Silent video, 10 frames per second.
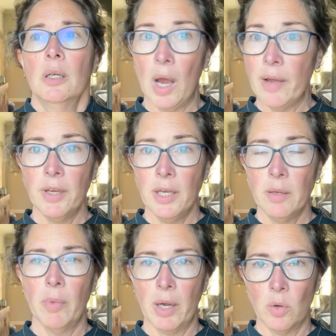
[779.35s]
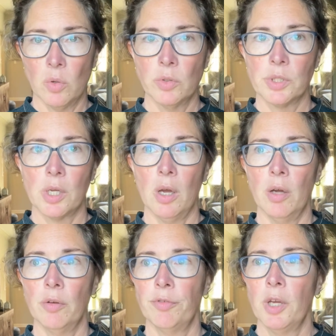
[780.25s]
I've hit my goals
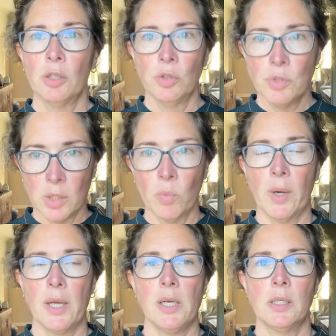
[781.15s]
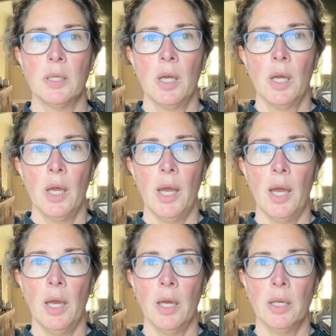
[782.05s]
of losing weight,
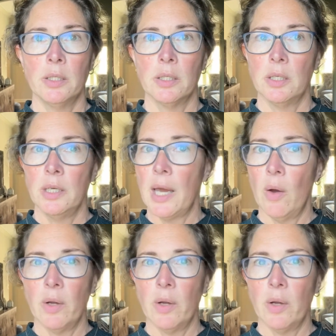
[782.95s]
and now